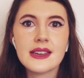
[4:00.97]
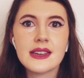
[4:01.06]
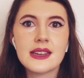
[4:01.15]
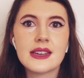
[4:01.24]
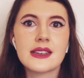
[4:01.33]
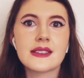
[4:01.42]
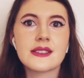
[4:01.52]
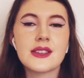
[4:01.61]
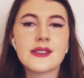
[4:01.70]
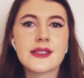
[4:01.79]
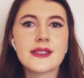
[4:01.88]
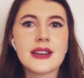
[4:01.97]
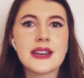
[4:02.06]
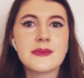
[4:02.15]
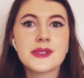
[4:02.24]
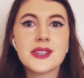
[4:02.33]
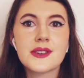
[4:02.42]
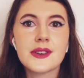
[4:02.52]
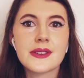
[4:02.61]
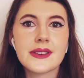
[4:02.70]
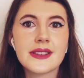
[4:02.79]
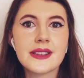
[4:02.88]
It had used two
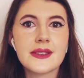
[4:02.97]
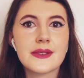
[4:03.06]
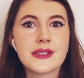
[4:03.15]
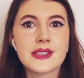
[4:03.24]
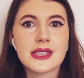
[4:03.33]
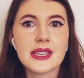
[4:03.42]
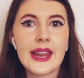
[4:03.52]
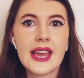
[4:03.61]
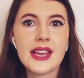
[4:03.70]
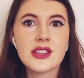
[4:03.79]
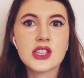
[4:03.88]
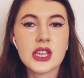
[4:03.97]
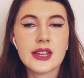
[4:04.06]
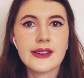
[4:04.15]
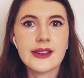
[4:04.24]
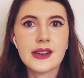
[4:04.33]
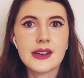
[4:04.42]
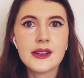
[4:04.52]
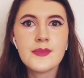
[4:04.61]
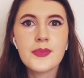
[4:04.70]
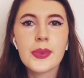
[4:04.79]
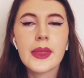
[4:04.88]
consonants, which is an H and an R.
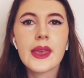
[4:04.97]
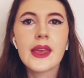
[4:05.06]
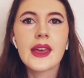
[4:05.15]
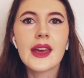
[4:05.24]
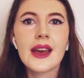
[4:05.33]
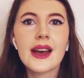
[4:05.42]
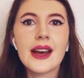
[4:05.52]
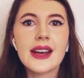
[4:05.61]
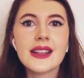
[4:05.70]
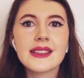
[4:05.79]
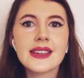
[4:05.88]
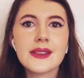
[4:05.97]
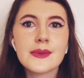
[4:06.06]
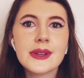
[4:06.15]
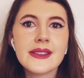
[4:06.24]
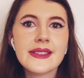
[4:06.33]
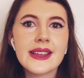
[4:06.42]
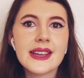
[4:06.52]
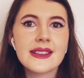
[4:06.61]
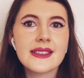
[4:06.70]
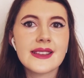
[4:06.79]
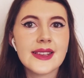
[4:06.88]
And this was
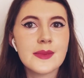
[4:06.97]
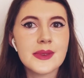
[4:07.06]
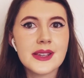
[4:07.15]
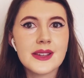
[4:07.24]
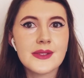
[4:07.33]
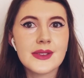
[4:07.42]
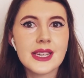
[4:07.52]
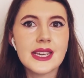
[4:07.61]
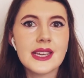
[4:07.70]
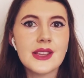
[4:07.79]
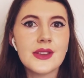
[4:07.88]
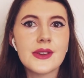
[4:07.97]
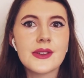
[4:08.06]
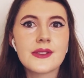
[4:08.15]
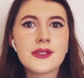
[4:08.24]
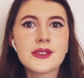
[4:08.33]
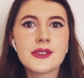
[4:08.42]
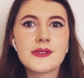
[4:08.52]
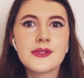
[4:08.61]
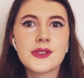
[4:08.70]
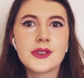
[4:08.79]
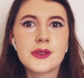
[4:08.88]
then subsequently used to
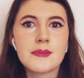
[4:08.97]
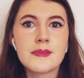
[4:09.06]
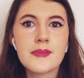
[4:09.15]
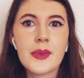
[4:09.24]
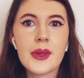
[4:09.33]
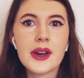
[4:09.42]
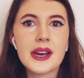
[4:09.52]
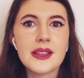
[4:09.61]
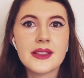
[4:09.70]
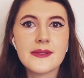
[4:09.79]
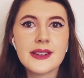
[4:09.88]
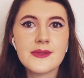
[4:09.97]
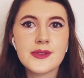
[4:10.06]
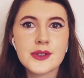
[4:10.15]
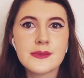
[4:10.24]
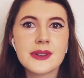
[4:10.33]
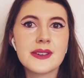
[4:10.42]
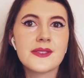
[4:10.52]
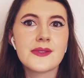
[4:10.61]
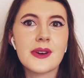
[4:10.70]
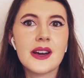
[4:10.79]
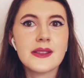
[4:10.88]
form the written form of
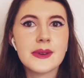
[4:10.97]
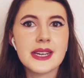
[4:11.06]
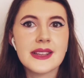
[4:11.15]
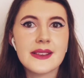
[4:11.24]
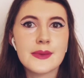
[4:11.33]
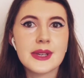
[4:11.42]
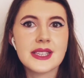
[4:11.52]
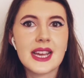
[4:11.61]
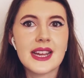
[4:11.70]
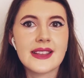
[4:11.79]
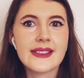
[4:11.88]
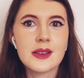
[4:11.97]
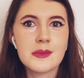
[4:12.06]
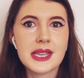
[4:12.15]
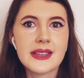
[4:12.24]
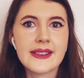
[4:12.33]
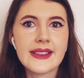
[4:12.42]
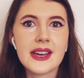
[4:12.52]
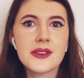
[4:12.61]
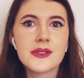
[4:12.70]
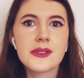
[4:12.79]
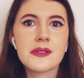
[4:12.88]
other words which had a similar
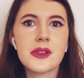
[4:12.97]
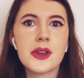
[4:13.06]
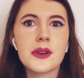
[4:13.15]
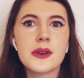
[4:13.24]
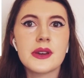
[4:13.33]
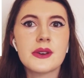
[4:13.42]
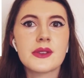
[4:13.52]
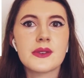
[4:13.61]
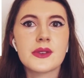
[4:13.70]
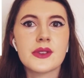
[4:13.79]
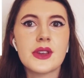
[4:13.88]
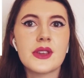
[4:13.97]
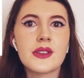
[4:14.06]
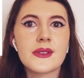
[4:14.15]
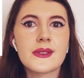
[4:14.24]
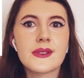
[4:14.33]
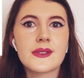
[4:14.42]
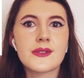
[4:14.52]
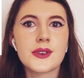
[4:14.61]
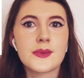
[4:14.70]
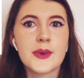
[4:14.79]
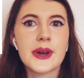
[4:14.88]
sound. So it was also used to
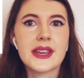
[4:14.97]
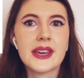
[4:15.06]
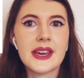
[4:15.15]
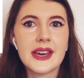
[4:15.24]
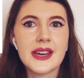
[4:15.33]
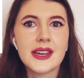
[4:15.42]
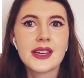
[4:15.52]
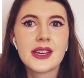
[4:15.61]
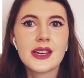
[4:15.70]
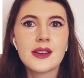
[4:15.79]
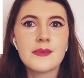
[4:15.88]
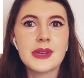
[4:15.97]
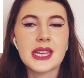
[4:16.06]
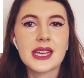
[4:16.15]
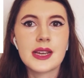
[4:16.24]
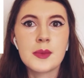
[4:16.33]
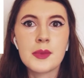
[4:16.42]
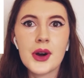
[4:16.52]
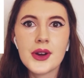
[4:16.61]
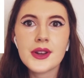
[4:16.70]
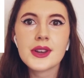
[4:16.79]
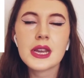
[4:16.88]
form the word hair, meaning
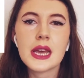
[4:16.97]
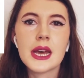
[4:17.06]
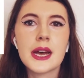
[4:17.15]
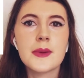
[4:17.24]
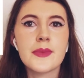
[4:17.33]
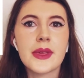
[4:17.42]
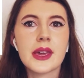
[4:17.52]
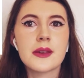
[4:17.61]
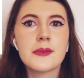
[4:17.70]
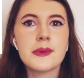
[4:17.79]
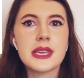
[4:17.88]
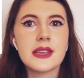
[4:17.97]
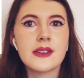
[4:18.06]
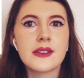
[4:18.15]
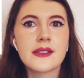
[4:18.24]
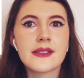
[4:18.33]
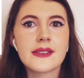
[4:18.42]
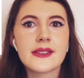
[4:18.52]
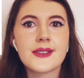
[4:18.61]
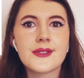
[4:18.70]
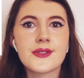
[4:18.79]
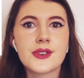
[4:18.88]
upon, and it could be used
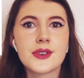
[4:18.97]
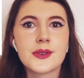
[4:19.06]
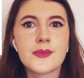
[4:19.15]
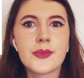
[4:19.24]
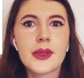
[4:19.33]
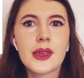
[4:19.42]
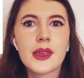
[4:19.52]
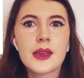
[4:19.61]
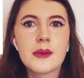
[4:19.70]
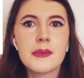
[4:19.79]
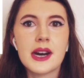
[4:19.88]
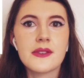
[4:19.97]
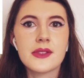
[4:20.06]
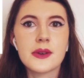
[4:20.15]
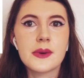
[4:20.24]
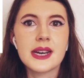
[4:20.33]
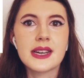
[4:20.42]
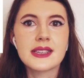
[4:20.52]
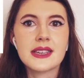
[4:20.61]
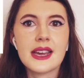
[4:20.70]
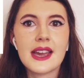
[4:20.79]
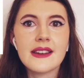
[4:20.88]
to form part of the word
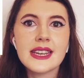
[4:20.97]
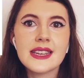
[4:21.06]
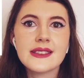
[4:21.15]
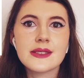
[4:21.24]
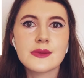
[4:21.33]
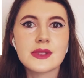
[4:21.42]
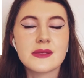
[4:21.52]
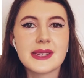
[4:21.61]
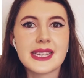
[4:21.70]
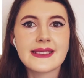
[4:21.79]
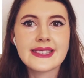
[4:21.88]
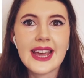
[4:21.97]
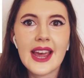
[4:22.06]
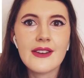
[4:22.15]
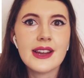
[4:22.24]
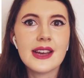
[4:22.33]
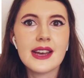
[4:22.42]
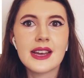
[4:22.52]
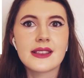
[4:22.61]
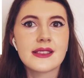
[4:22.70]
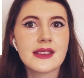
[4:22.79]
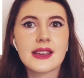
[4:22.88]
harit, which means terror,
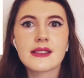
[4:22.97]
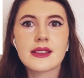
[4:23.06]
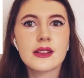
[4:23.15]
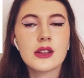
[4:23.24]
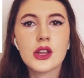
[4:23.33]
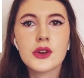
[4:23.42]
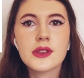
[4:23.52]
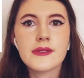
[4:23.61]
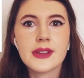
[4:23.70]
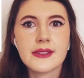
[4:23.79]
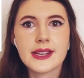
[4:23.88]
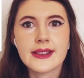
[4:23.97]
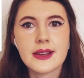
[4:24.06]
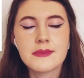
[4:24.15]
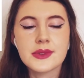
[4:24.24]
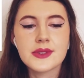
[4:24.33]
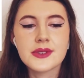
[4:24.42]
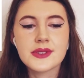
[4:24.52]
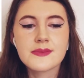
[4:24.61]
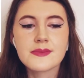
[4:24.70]
and there's loads of other examples.